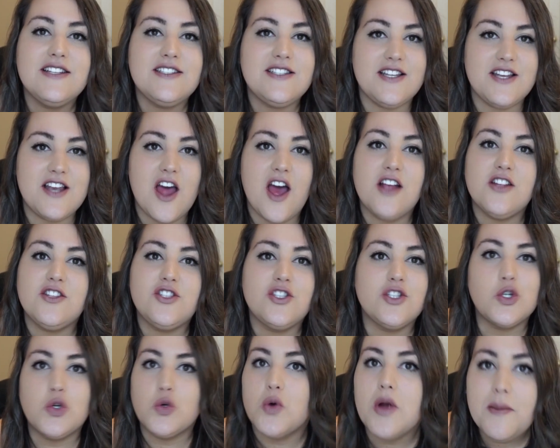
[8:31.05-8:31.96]
To not
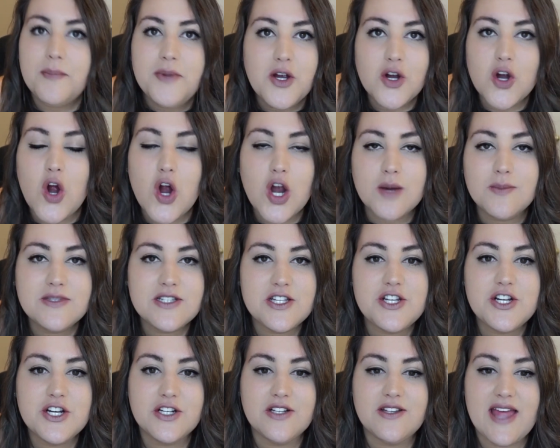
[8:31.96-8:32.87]
scrub your arms
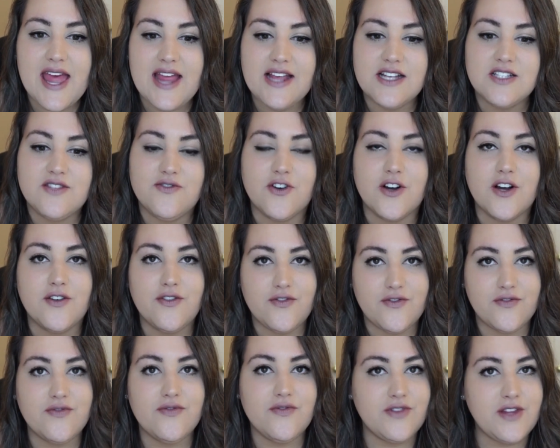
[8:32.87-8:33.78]
and your legs for,
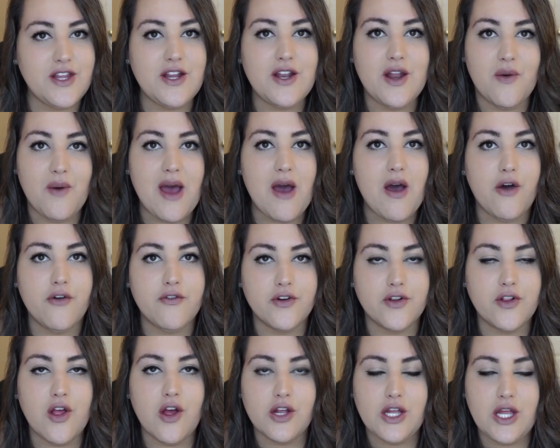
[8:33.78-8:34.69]

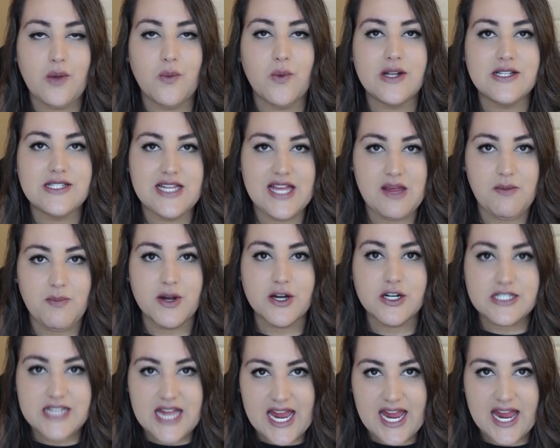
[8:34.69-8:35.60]
however long you want to keep
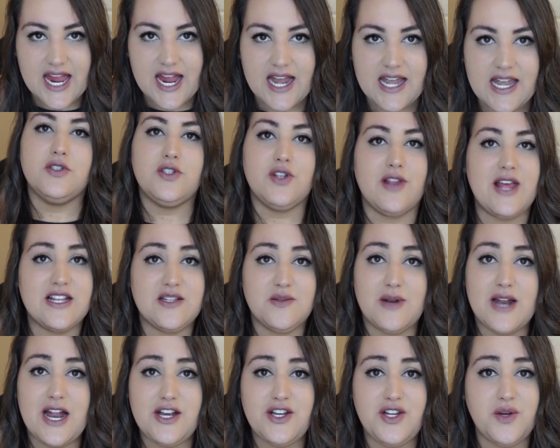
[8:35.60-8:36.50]
your tan. So that's
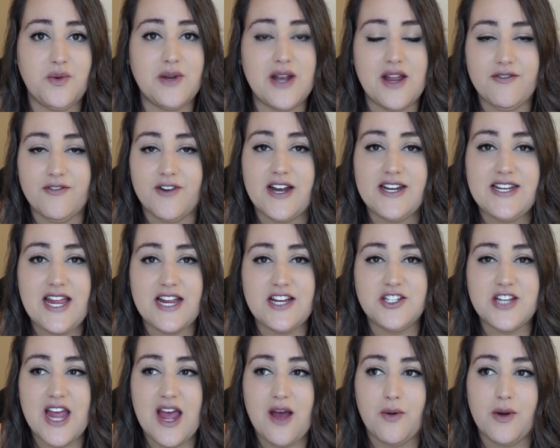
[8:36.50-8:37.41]
what I do whenever I
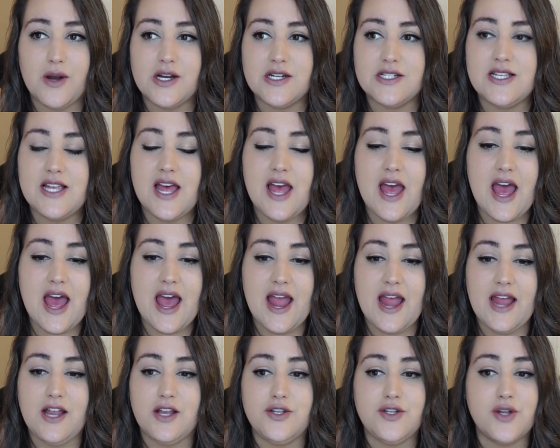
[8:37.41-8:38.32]
take showers.
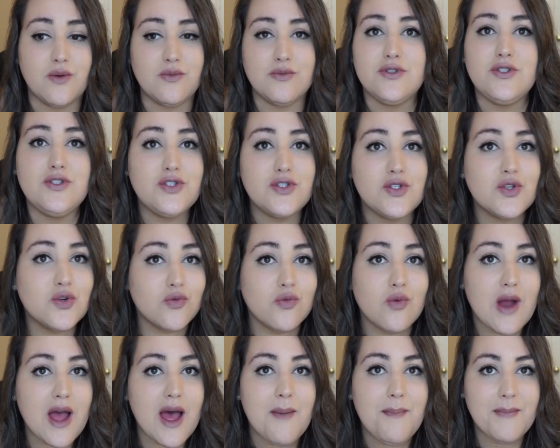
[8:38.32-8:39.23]
I don't
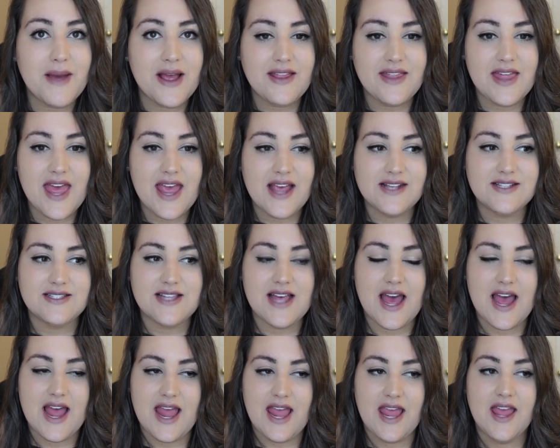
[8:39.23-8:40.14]
scrub my legs.
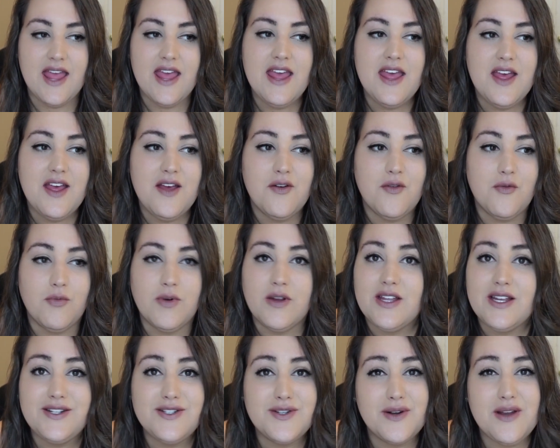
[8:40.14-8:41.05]
I
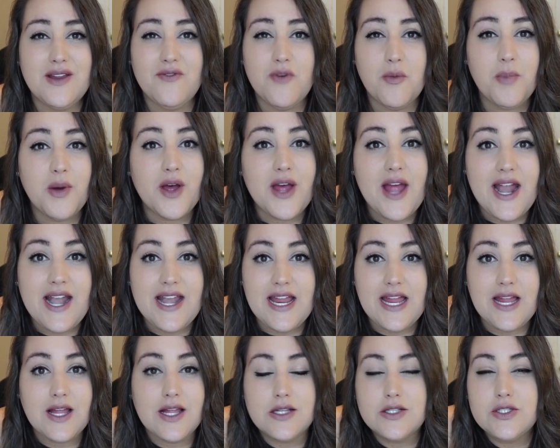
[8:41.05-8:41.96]
really don't even put
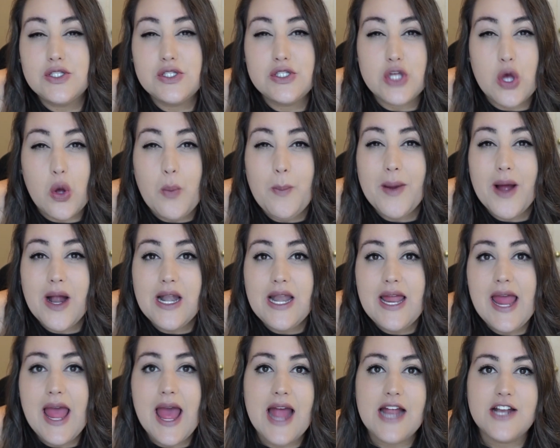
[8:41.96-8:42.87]
any soap on
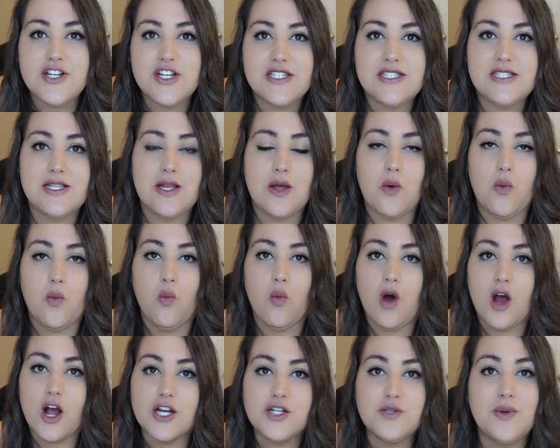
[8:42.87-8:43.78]
it. I just
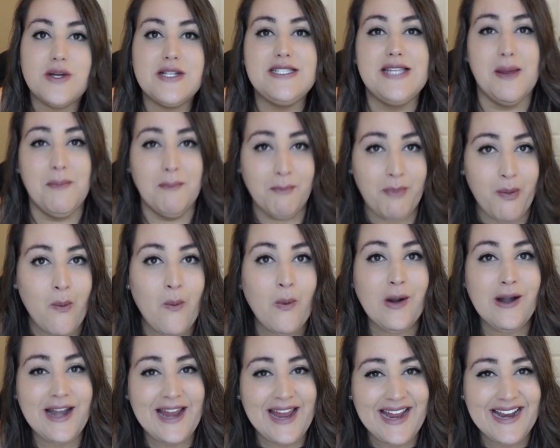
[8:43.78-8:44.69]
wash what's
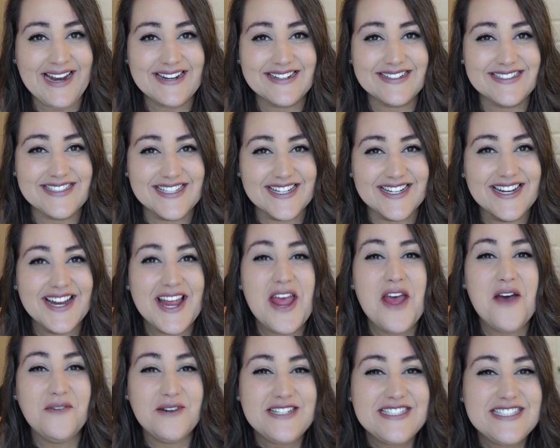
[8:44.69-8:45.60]
important,
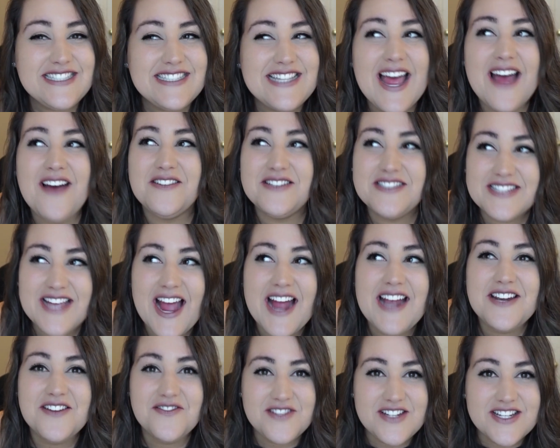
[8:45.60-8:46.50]
which sounds
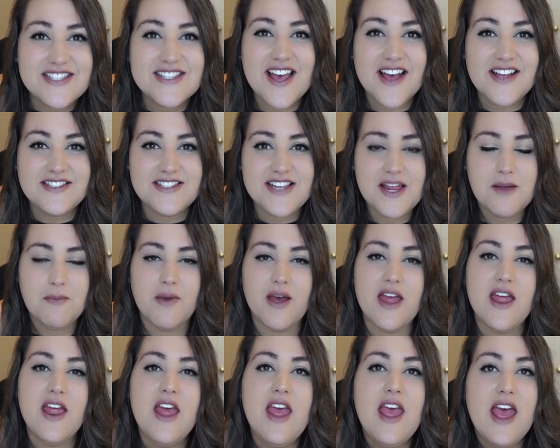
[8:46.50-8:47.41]
kind of disgusting,
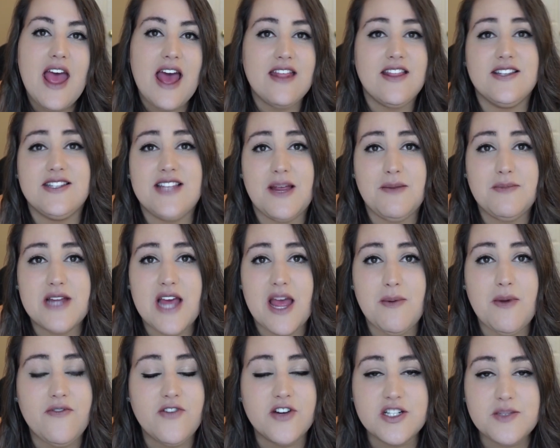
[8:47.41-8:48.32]
but at the same
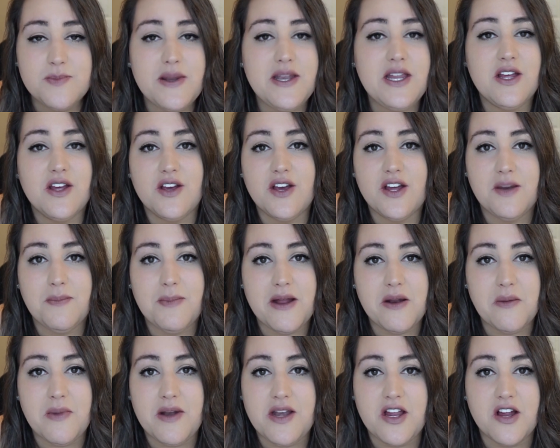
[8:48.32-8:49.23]
time, if you're spending a good
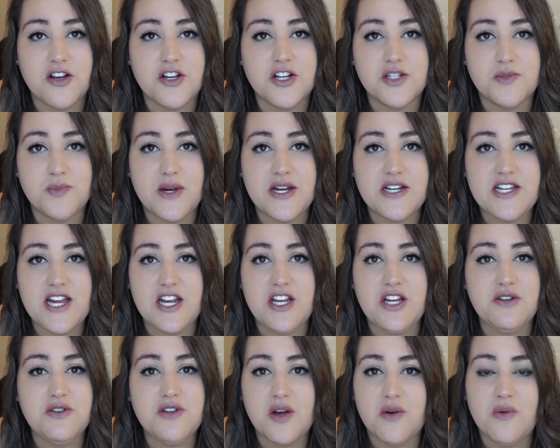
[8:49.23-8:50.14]
amount of money on your spray tan,
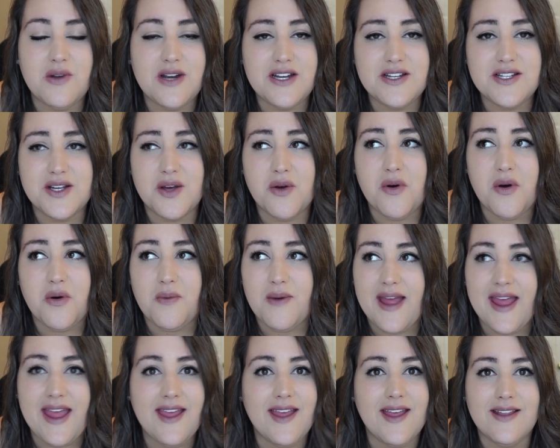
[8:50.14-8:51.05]
you don't want it to go
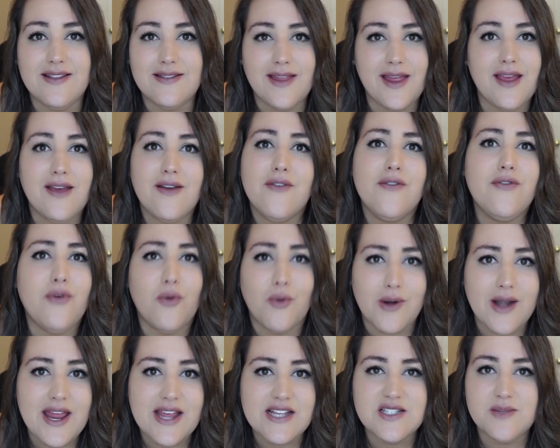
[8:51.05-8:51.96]
away in like
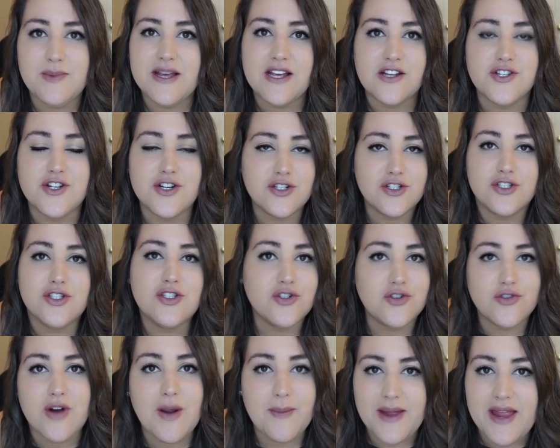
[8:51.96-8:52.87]
4 days because you're
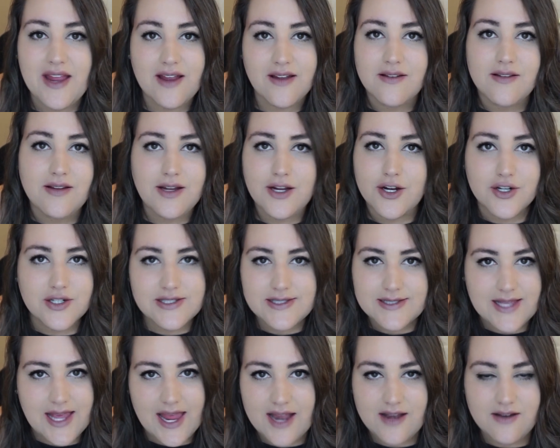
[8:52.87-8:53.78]
scrubbing your
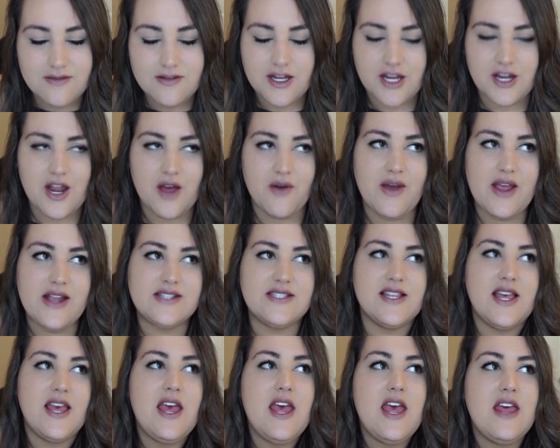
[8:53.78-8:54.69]
skin.
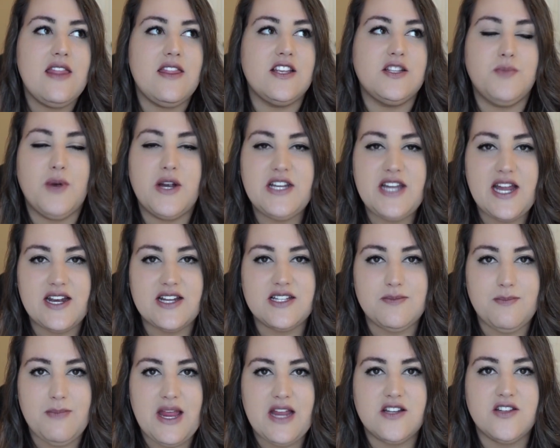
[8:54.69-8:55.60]
The spray tan
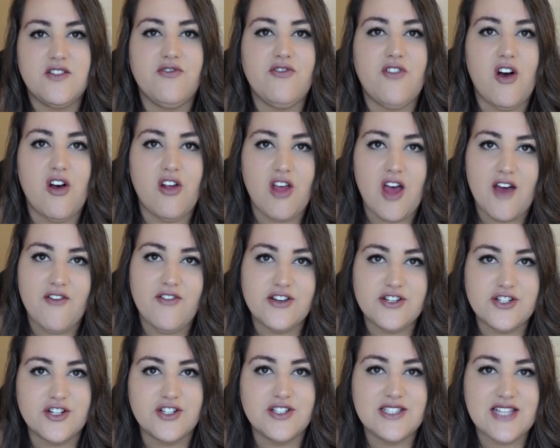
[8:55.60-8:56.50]
is made to fall off
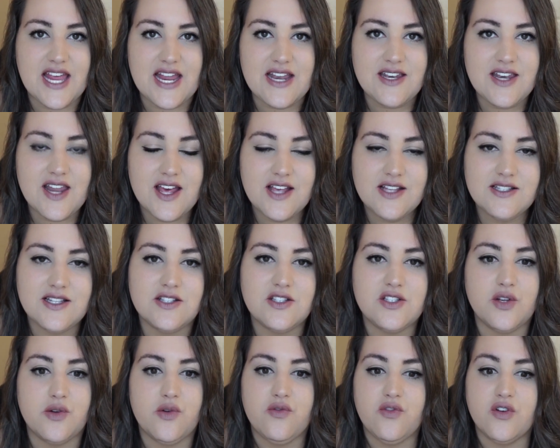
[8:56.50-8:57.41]
as your skin does,
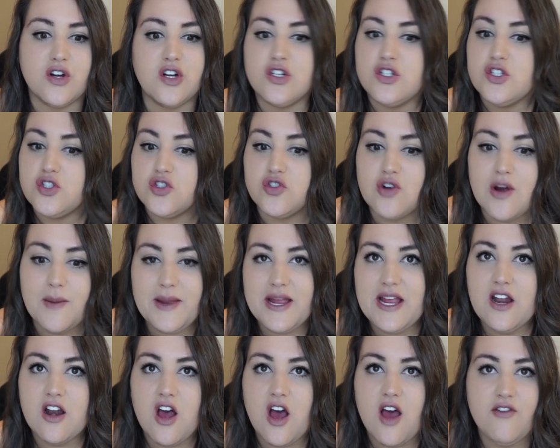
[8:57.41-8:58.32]
and so if you're
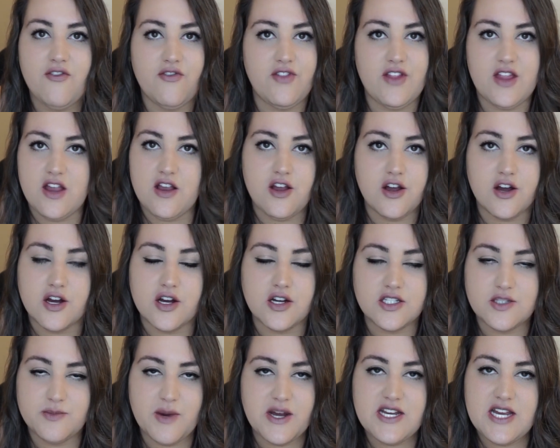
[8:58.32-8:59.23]
scrubbing it off, then
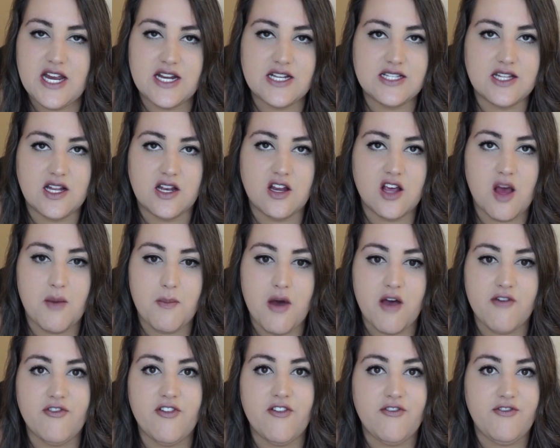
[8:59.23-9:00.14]
your spray tan is going to come
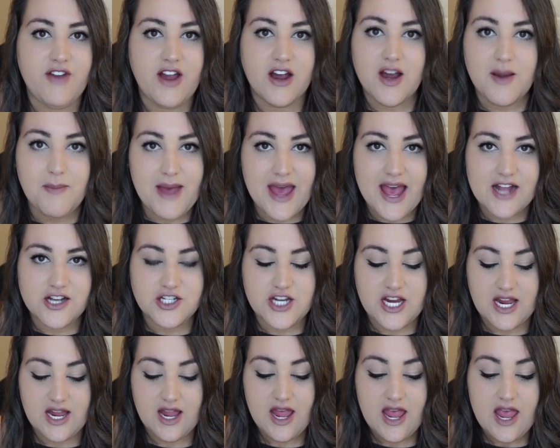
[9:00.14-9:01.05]
off very
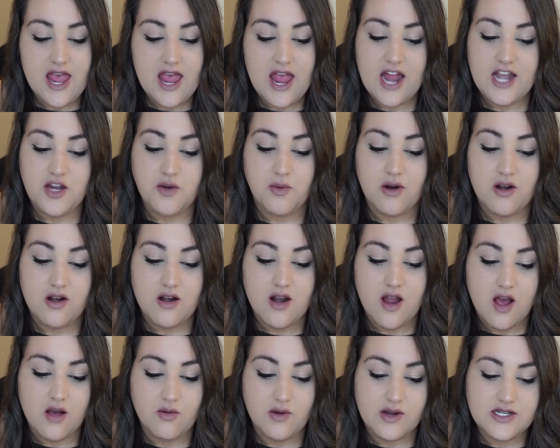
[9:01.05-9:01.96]
patchy, and you are
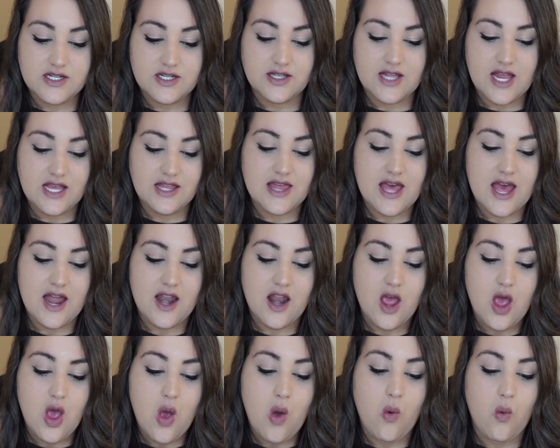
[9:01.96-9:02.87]
not going to like that
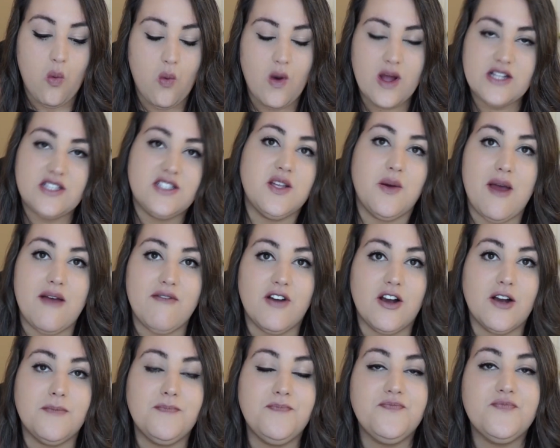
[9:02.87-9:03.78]

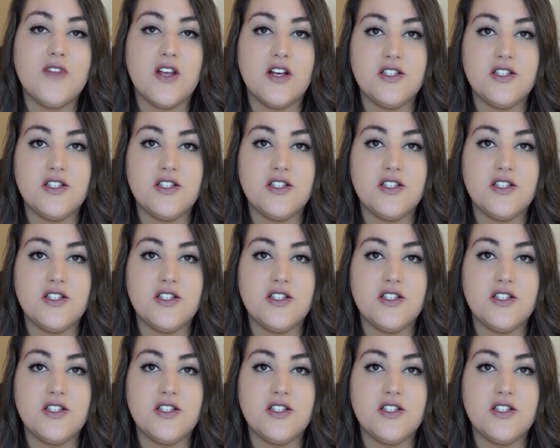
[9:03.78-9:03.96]
whatsoever.